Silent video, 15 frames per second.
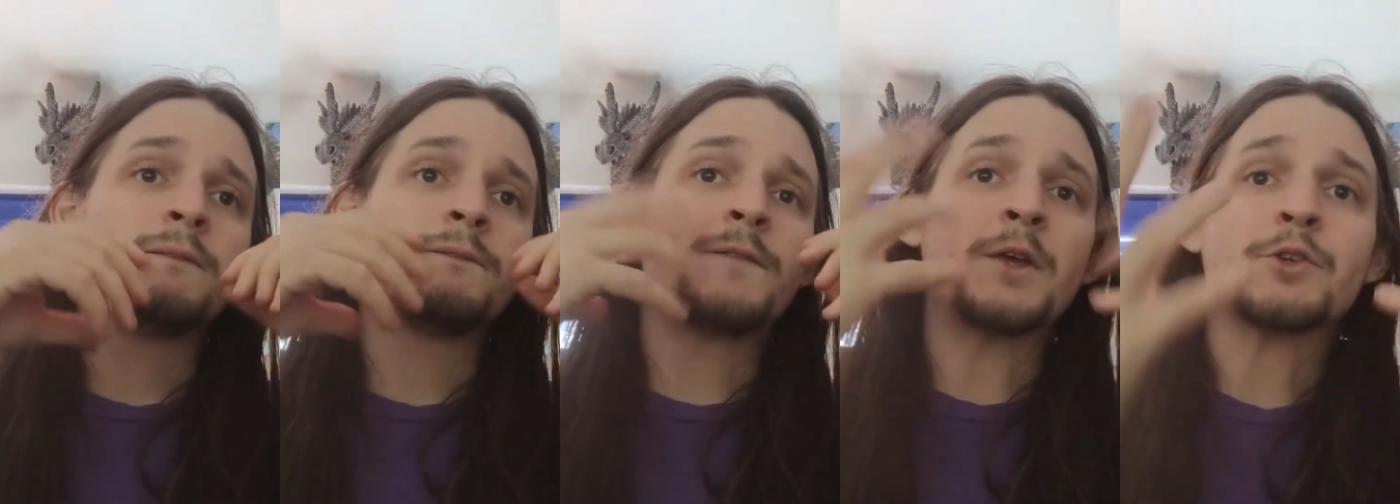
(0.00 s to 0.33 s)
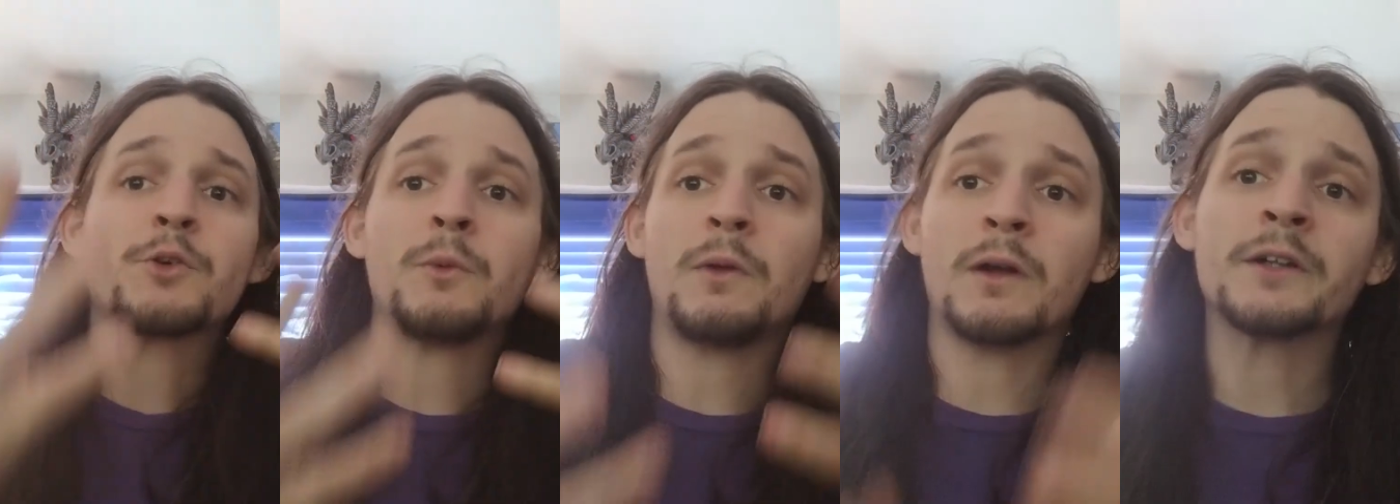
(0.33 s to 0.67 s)

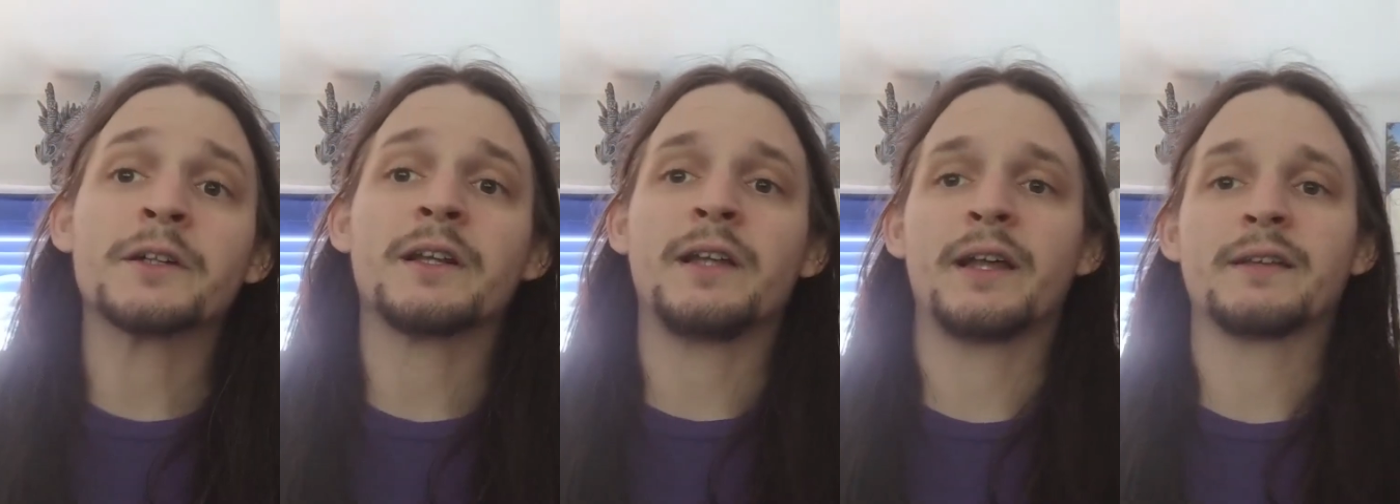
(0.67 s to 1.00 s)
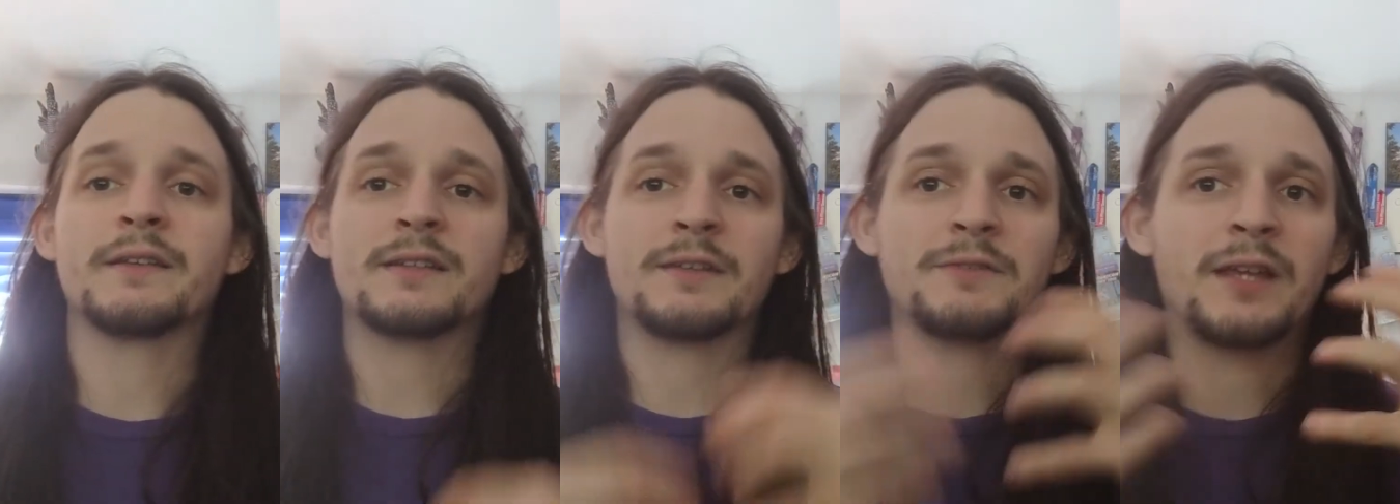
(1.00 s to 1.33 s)
visual art
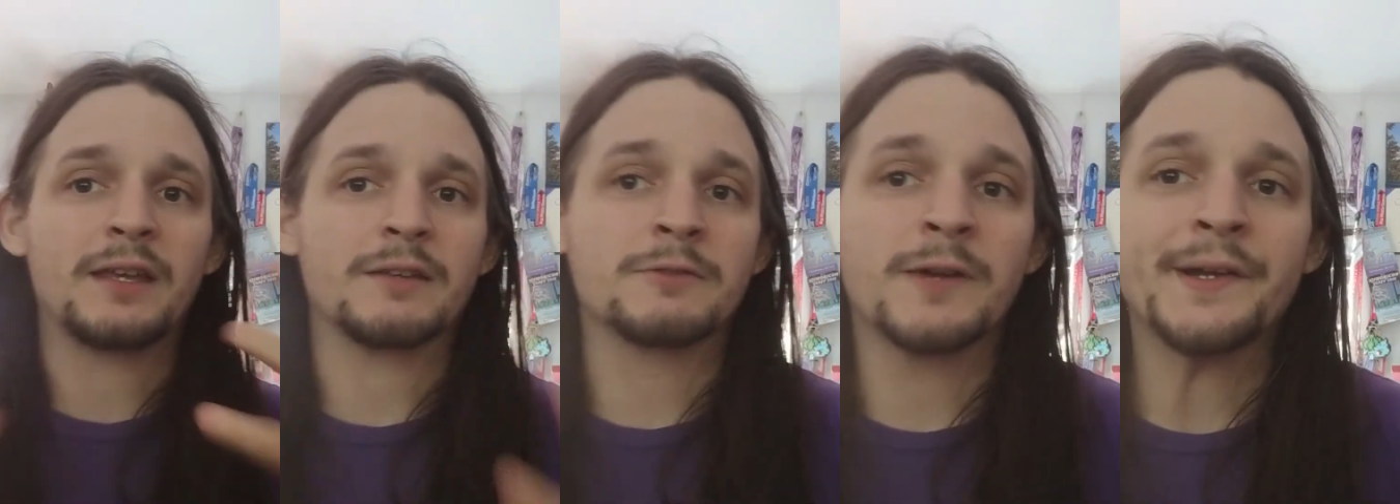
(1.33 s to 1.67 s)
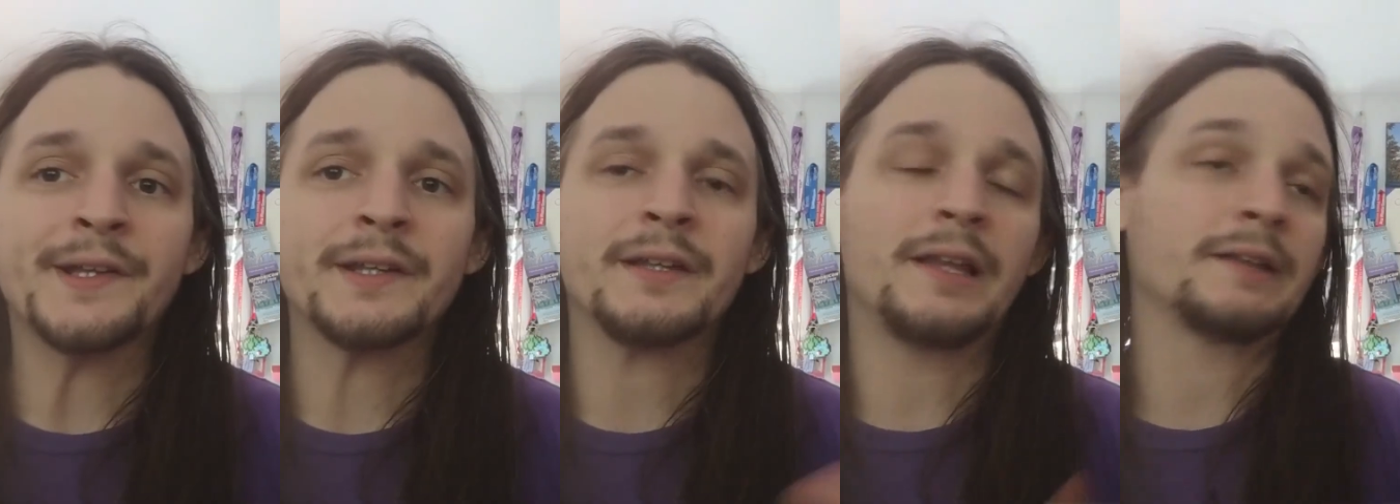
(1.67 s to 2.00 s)
classes, I've taken
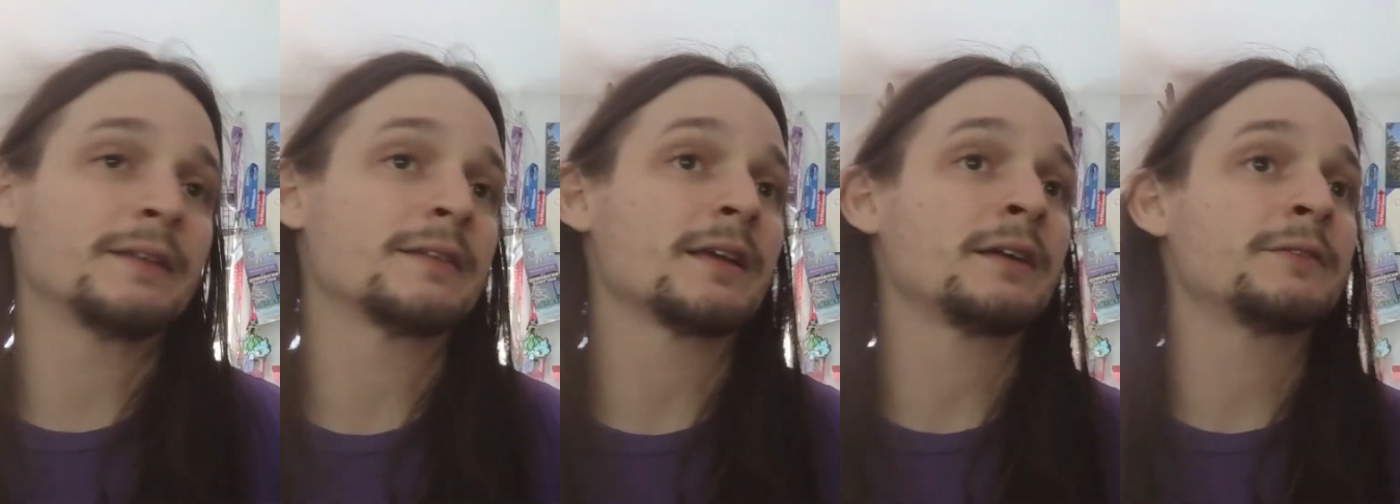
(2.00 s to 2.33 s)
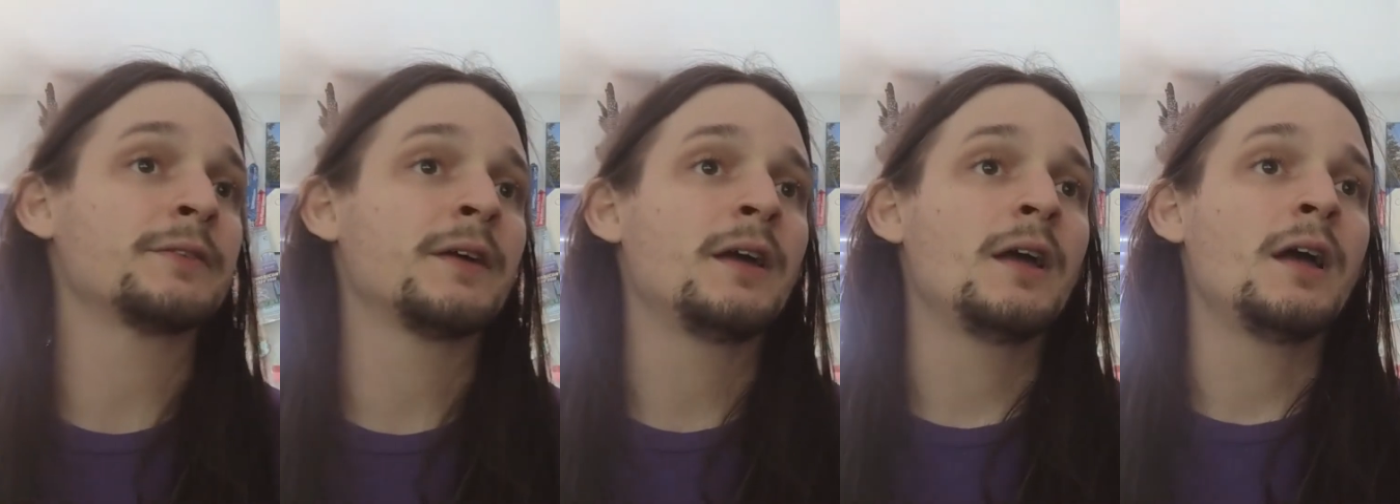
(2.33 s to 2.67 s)
writing classes, I've